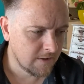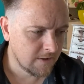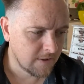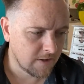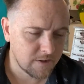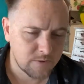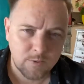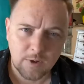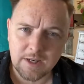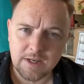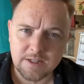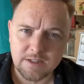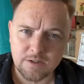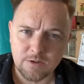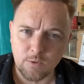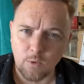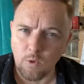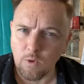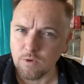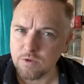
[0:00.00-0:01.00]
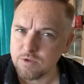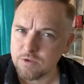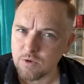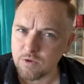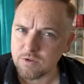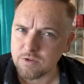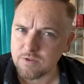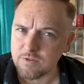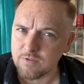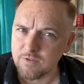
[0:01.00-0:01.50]
because we listen to all
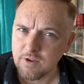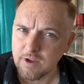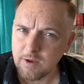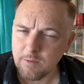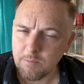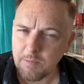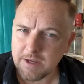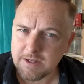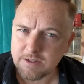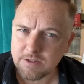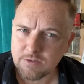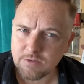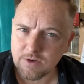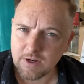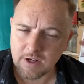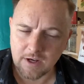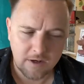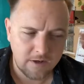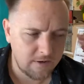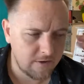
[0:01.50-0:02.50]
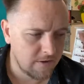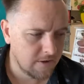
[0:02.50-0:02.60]
sorts of pestering and